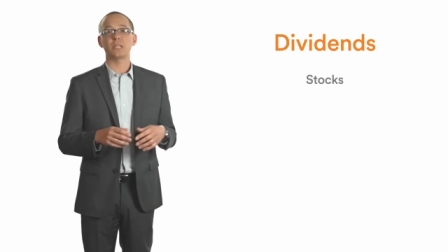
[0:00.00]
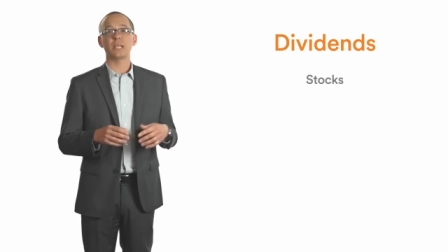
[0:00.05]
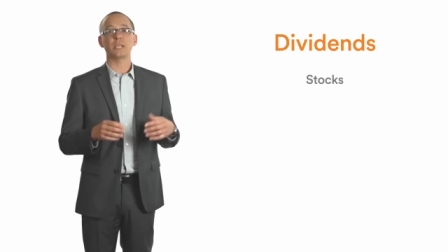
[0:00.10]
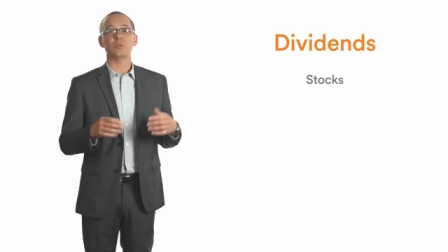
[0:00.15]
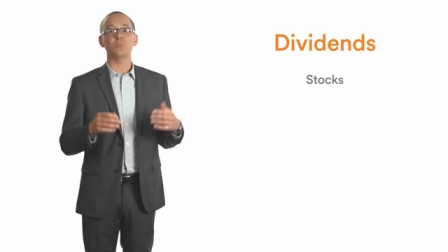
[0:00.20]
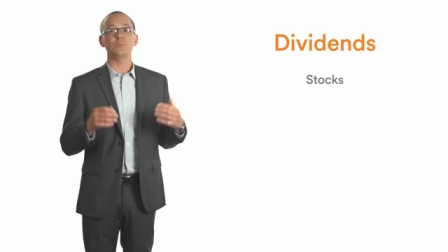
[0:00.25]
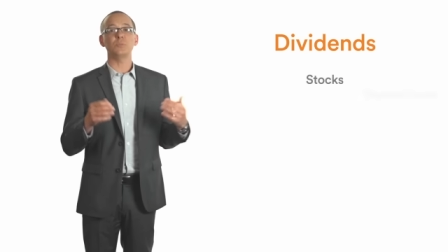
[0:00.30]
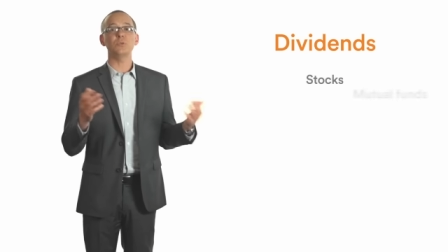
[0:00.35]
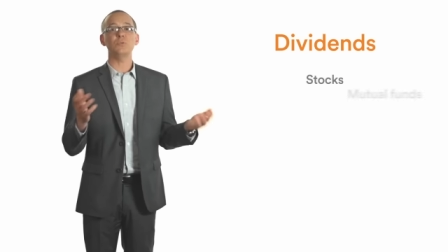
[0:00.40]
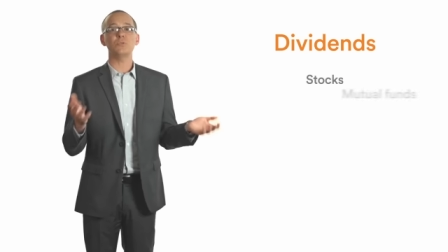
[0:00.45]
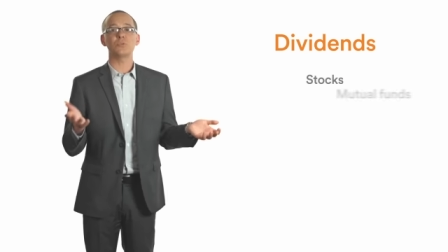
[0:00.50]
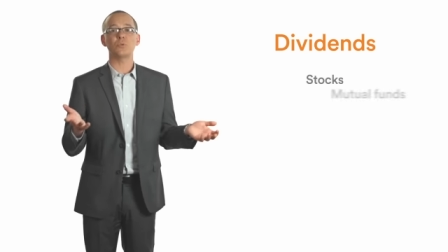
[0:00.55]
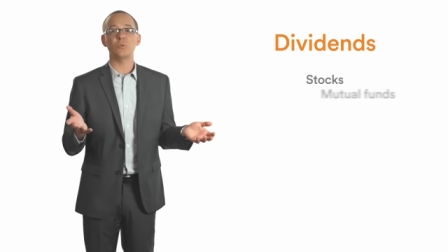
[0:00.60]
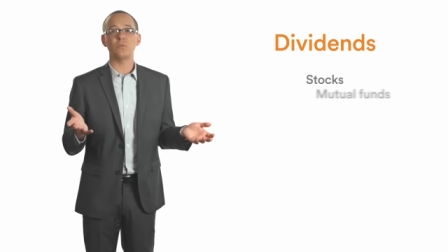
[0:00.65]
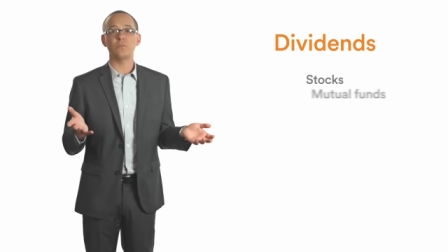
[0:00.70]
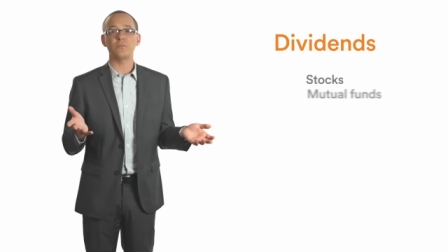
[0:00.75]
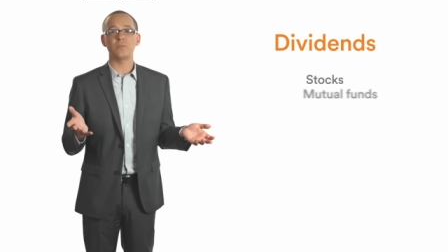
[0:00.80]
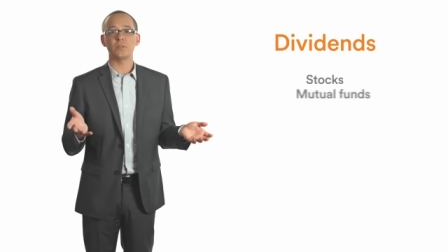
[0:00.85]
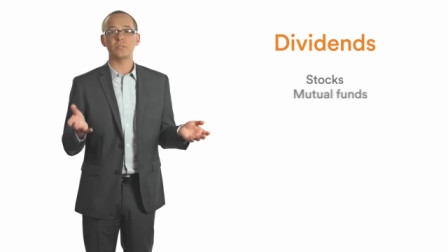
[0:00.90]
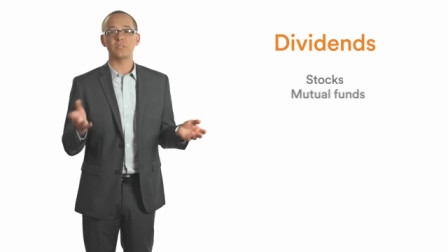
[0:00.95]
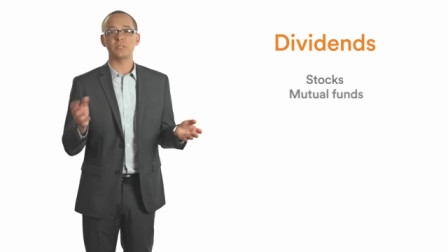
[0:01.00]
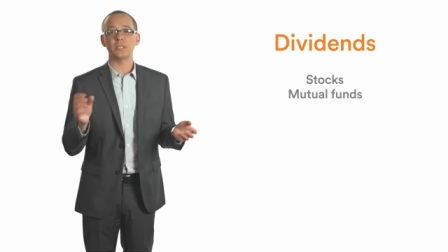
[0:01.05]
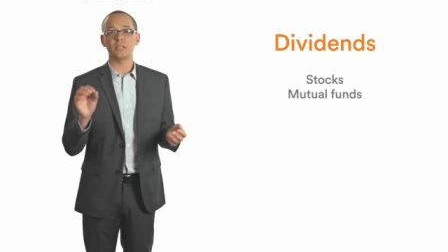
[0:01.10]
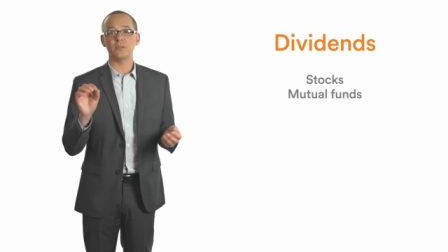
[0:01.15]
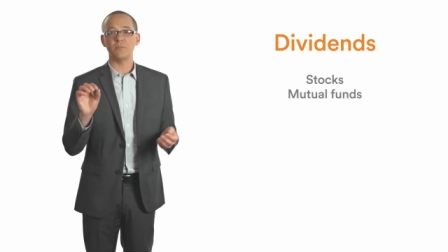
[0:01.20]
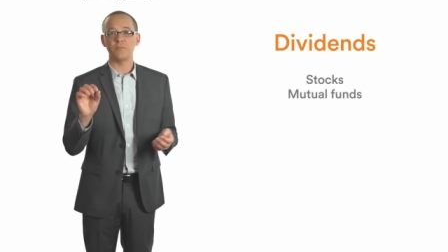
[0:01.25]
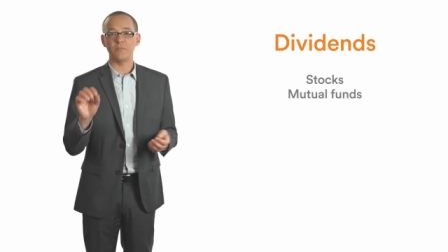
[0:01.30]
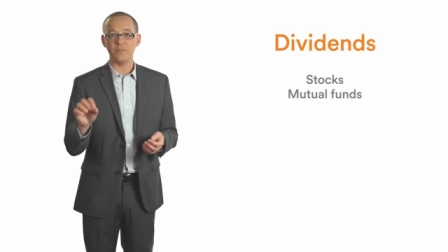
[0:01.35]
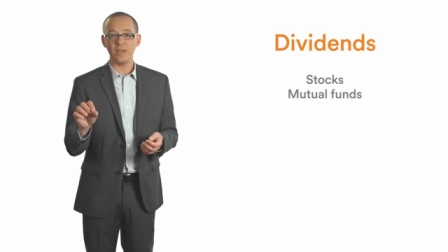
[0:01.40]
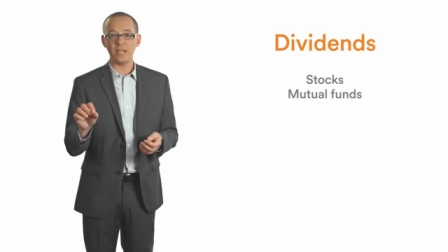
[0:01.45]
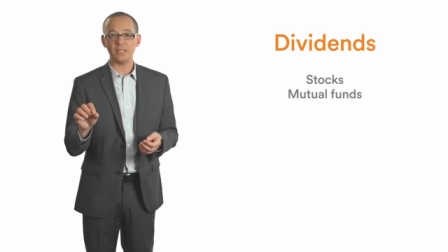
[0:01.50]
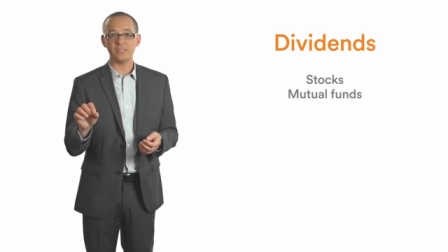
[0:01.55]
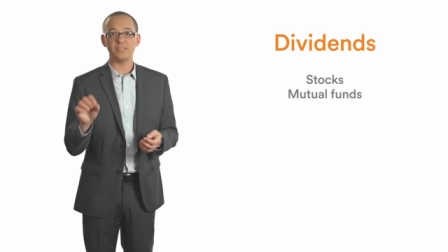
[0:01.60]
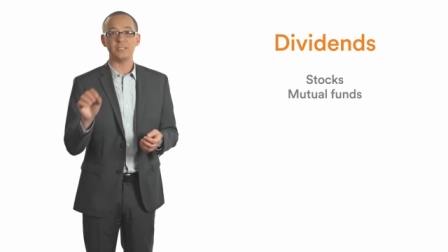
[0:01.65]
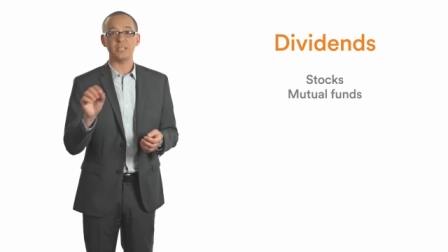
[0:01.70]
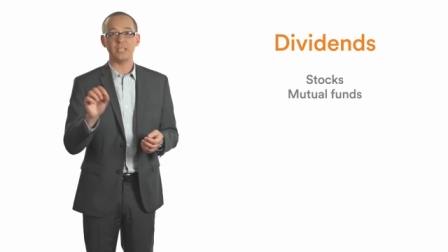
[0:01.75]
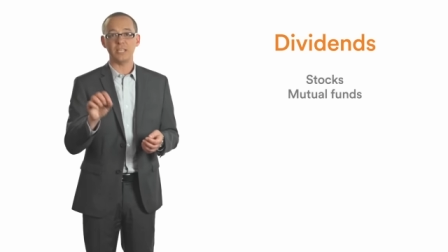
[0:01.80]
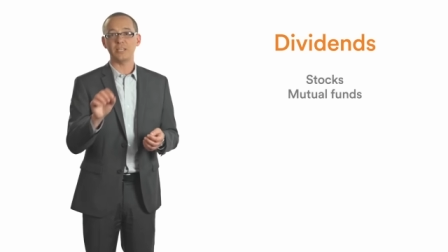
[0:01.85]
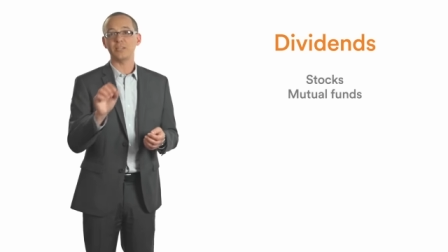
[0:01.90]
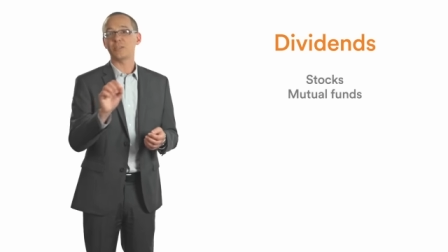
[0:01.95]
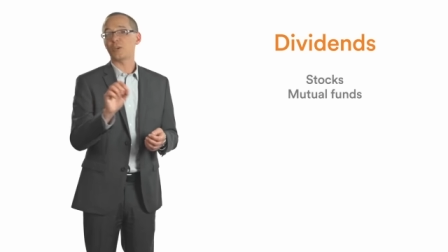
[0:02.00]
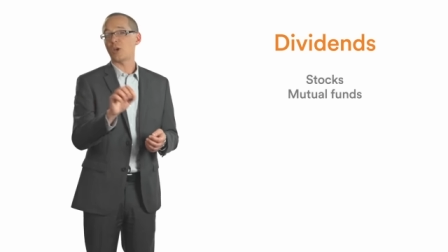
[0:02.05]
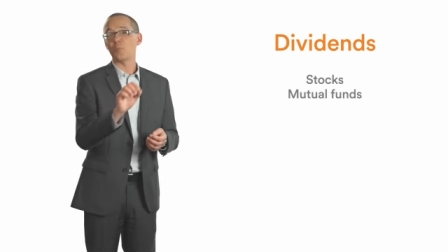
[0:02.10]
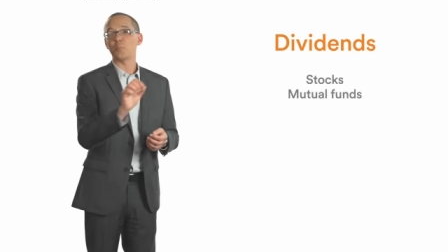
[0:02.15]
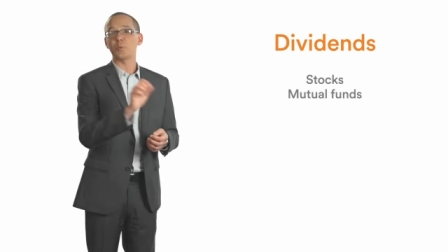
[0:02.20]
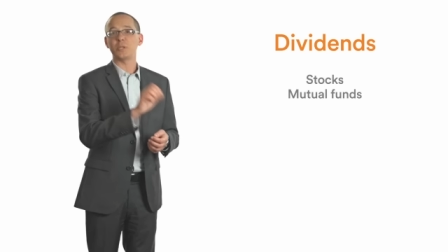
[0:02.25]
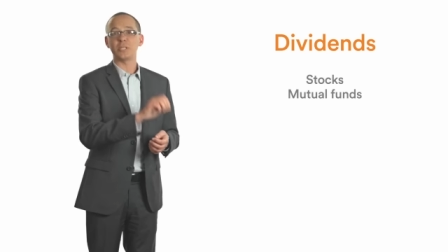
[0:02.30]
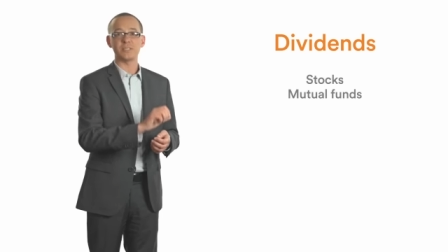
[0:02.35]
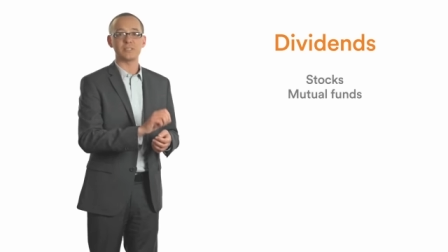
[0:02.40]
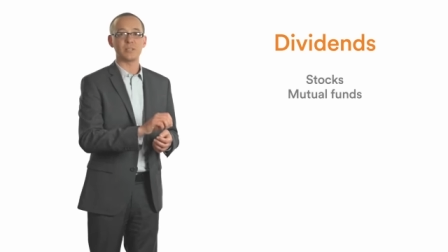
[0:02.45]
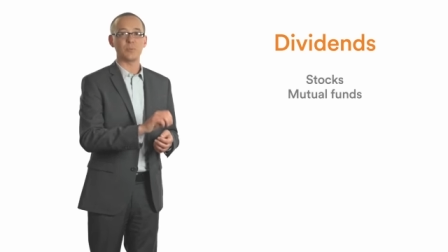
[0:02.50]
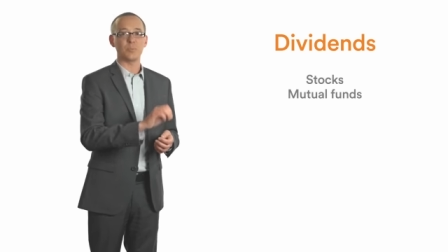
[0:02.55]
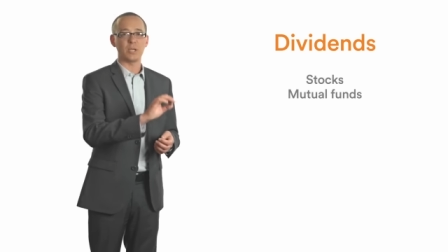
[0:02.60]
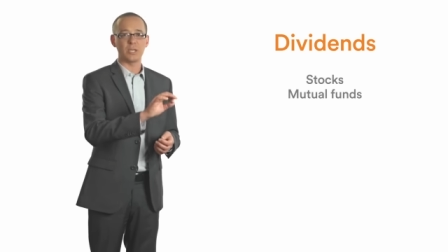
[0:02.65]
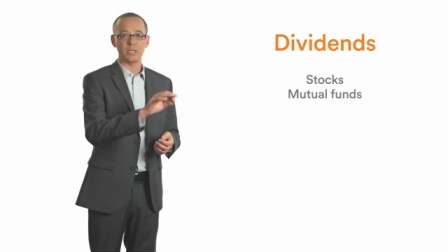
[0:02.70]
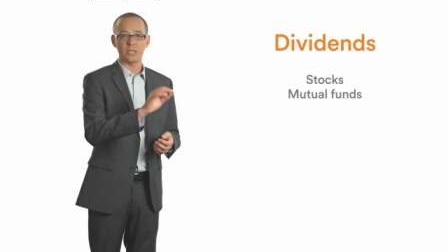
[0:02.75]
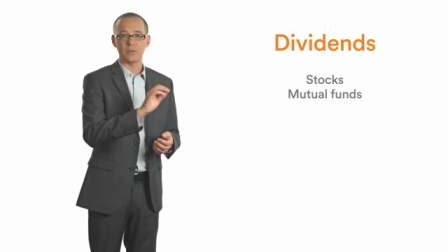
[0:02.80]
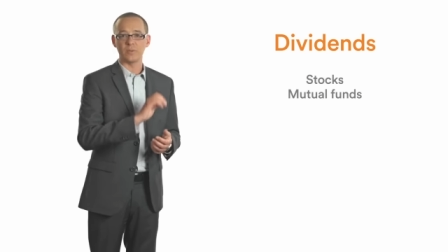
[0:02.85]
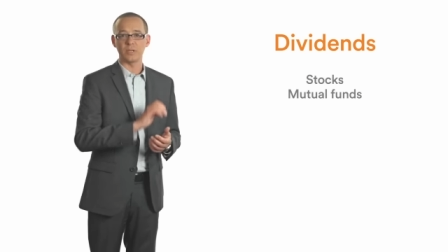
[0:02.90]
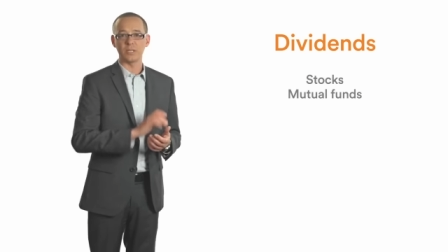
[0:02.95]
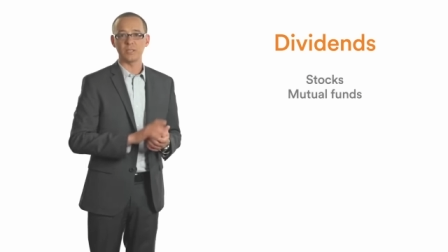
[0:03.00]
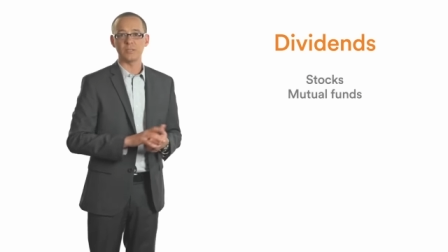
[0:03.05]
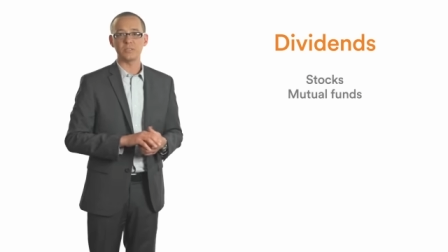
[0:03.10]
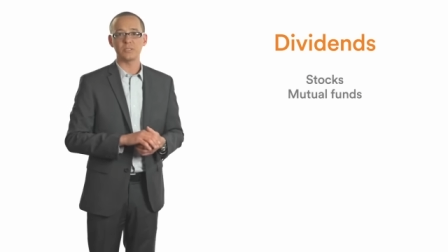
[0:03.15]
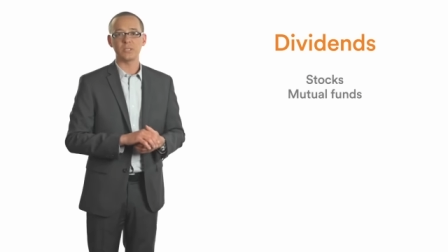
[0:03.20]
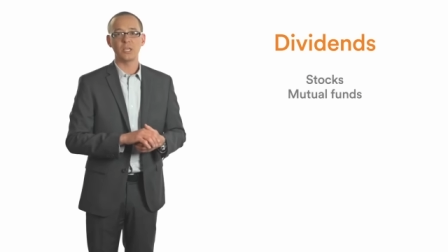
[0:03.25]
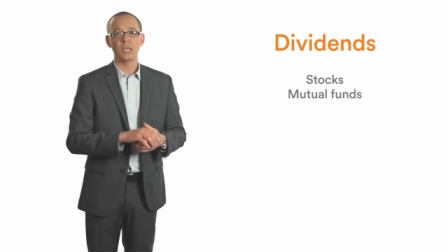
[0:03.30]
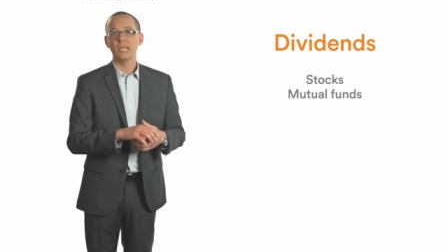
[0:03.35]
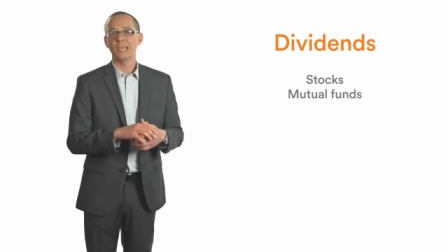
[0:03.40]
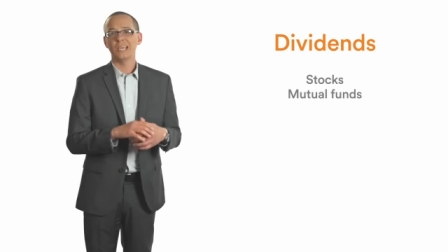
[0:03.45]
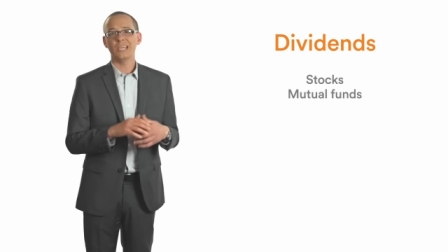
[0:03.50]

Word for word: like mutual funds that invest in companies that pay dividends.